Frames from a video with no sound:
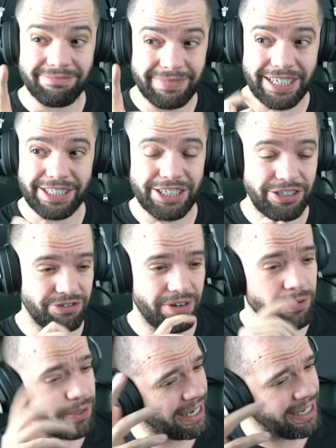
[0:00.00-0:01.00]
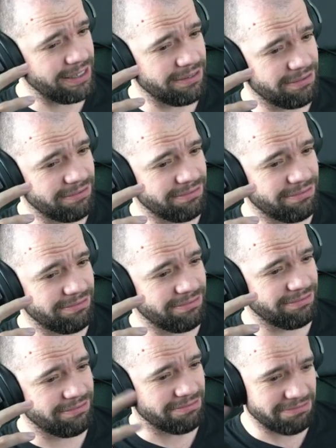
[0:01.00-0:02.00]
That's interesting. Okay.
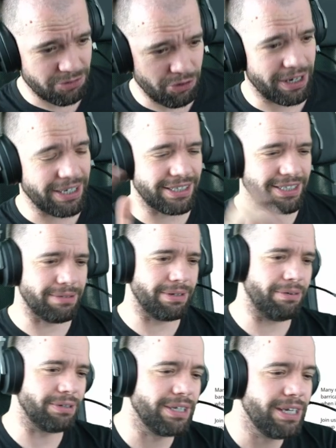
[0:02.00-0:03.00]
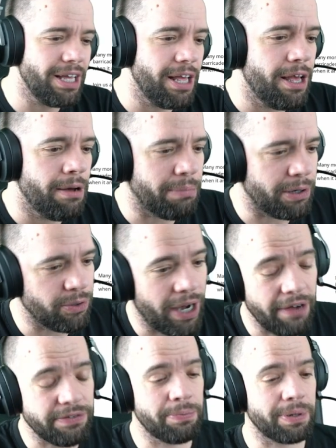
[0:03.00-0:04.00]
All right, let's keep going. But you'll
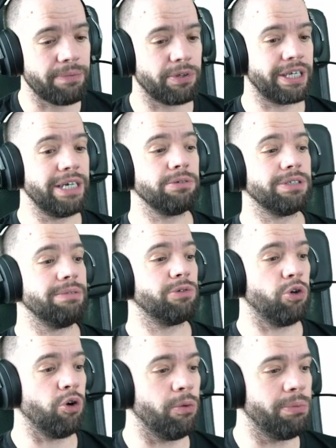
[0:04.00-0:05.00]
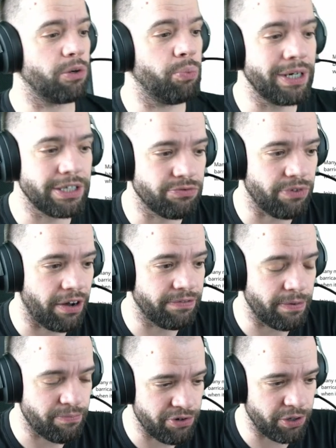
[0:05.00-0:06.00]
have to pick up the Kill Team core book when it arrives
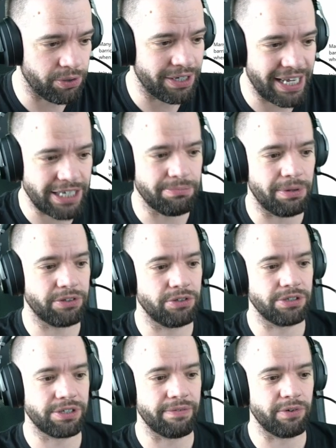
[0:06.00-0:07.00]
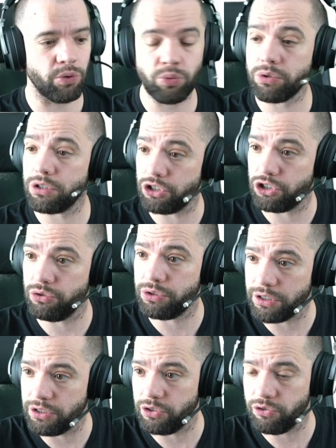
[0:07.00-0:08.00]
for pre-order next month to discover all the
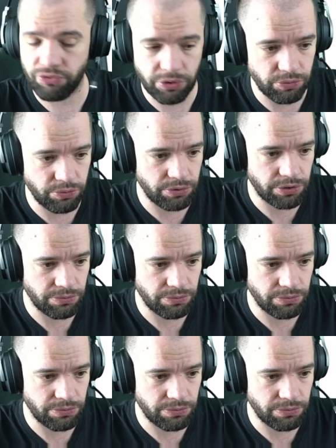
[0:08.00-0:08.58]
juicy new rules.